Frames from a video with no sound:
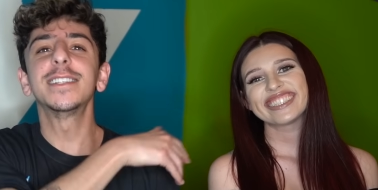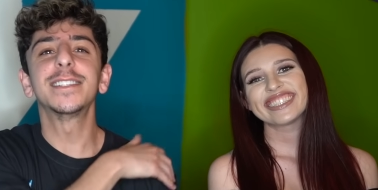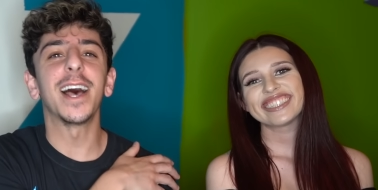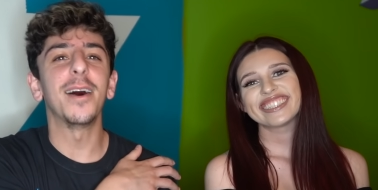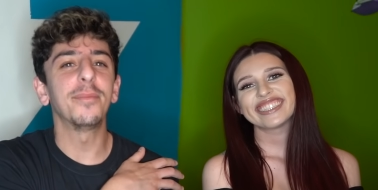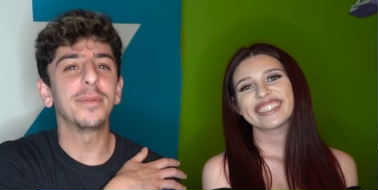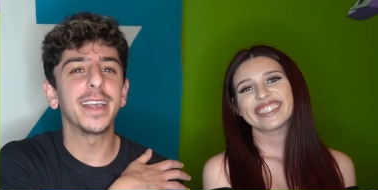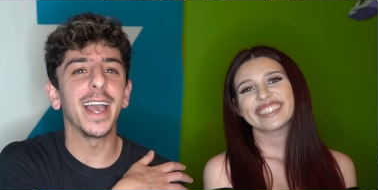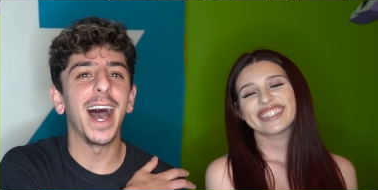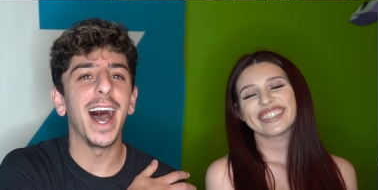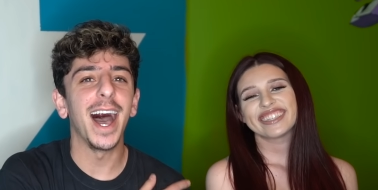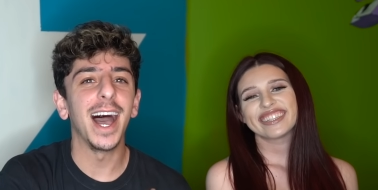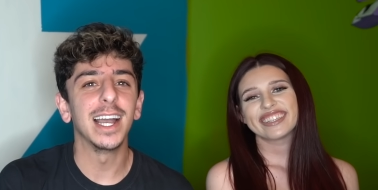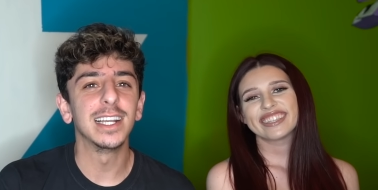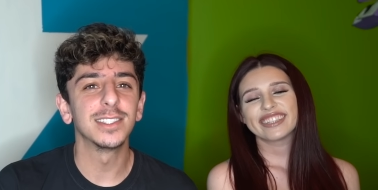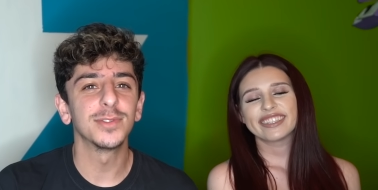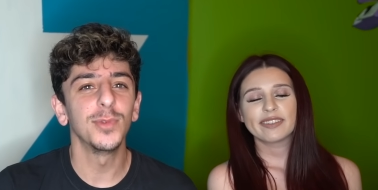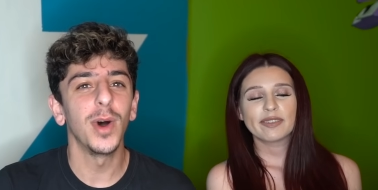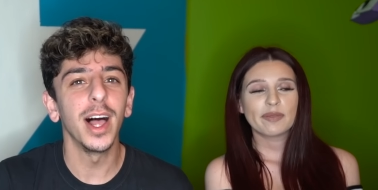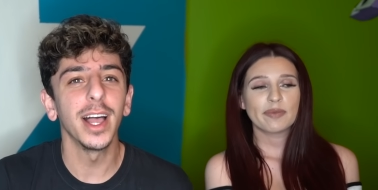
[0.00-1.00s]
Speaker 1: is up,
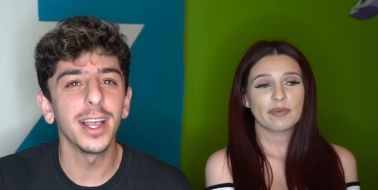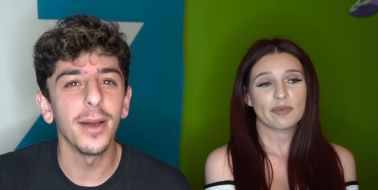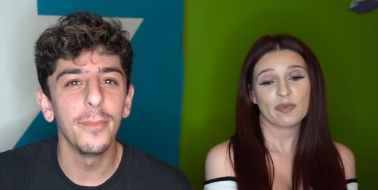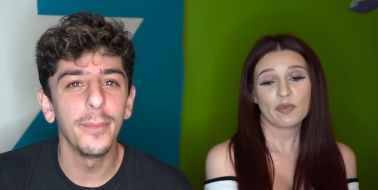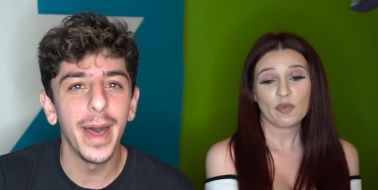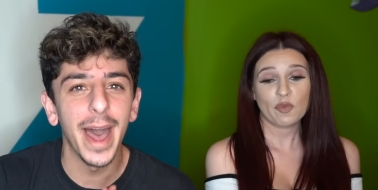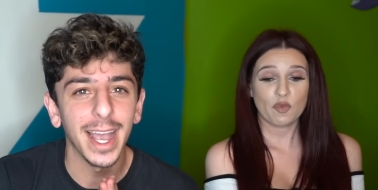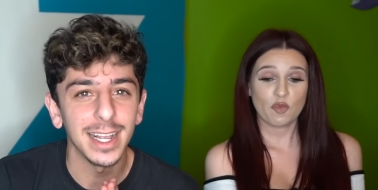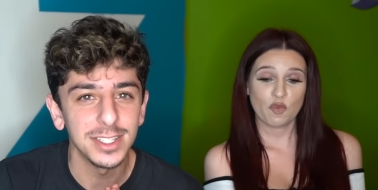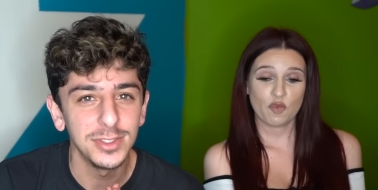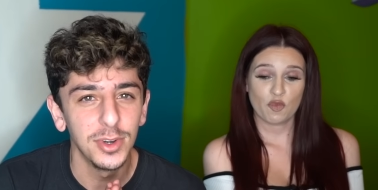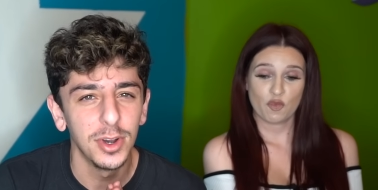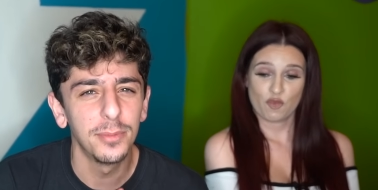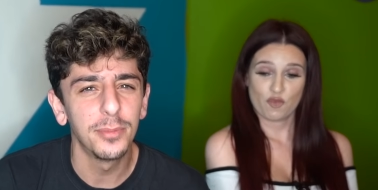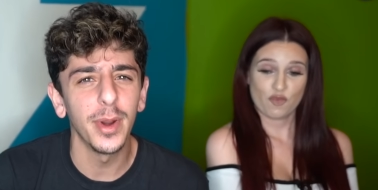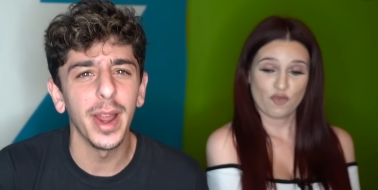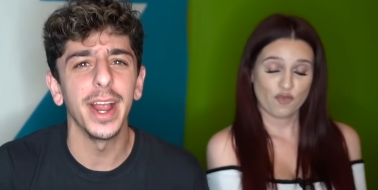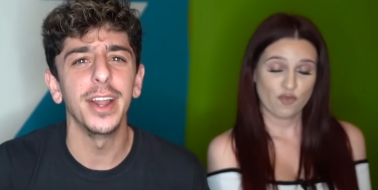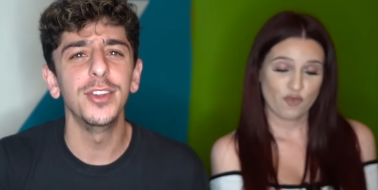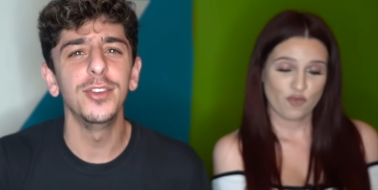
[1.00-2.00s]
guys? Welcome back to a
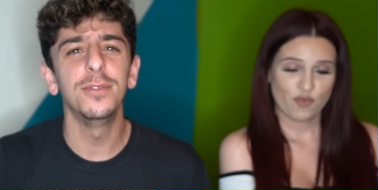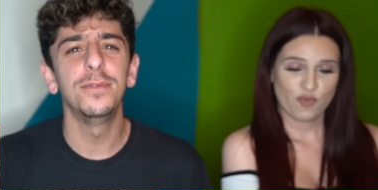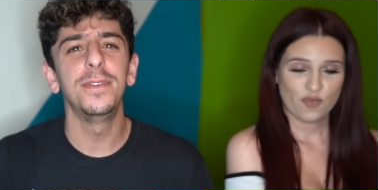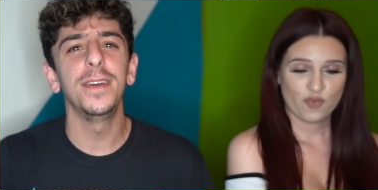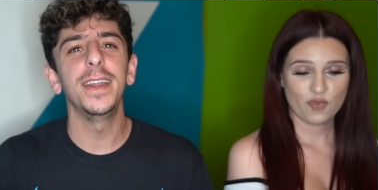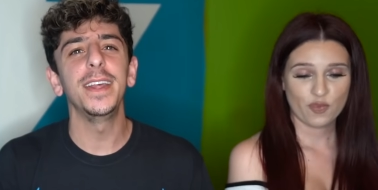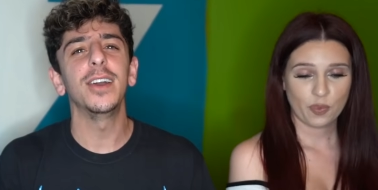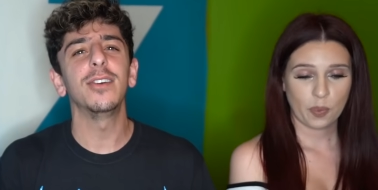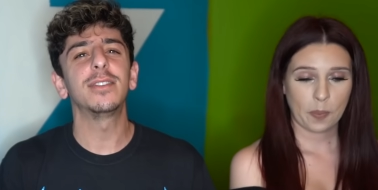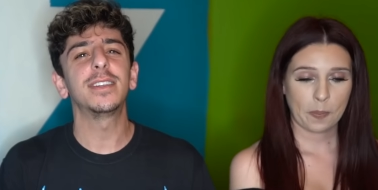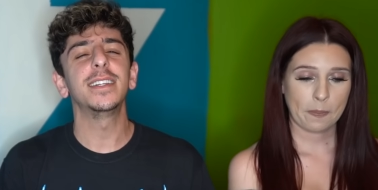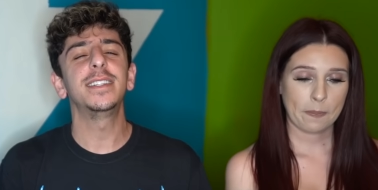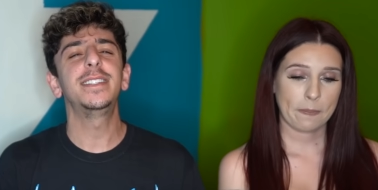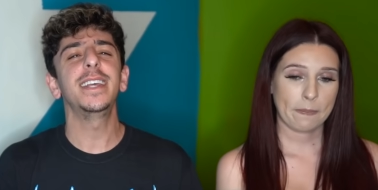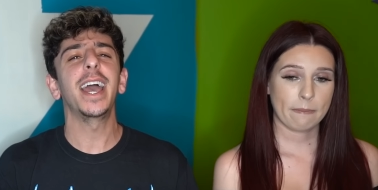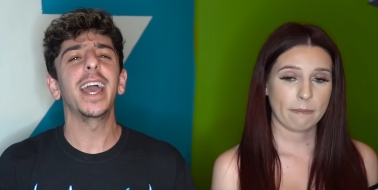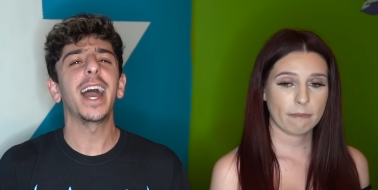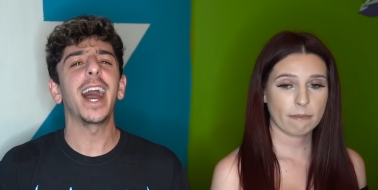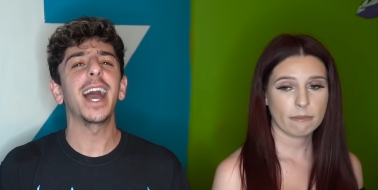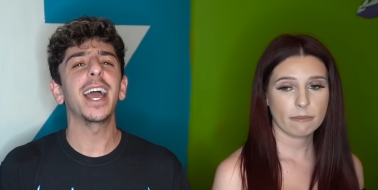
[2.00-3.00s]
brand new video.
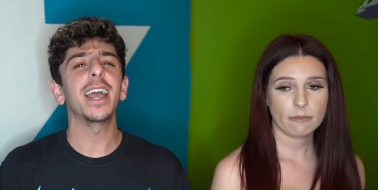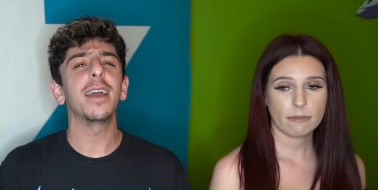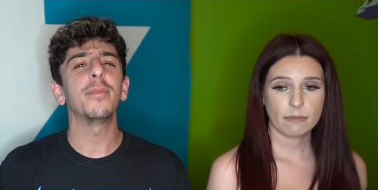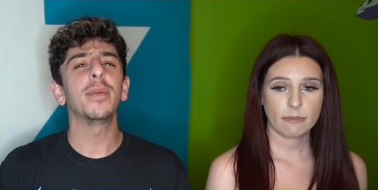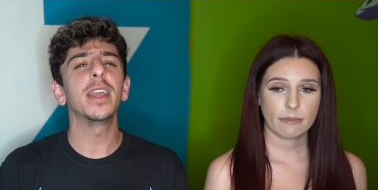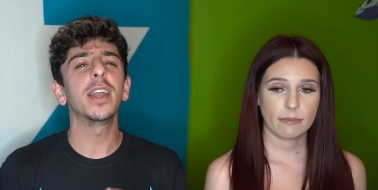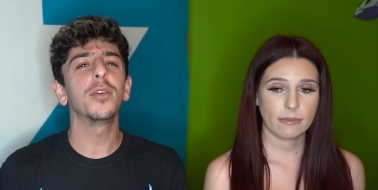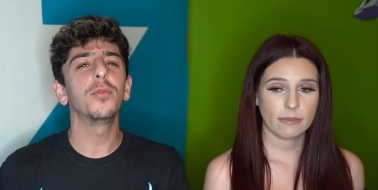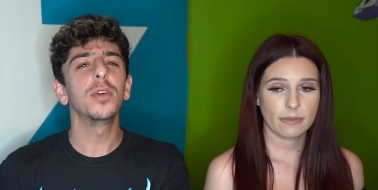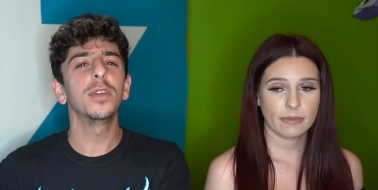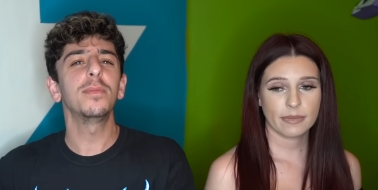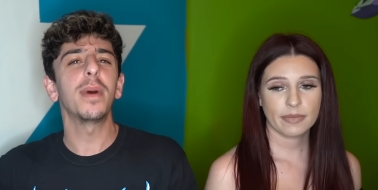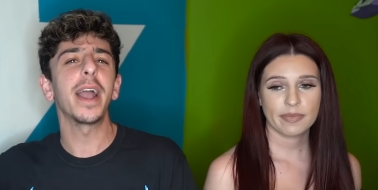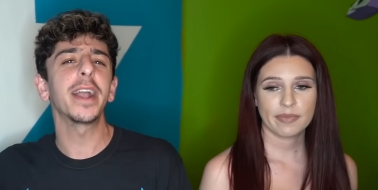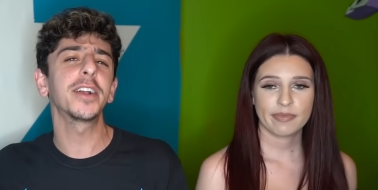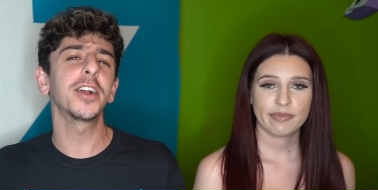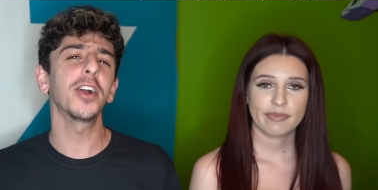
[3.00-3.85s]
Today, I am here with my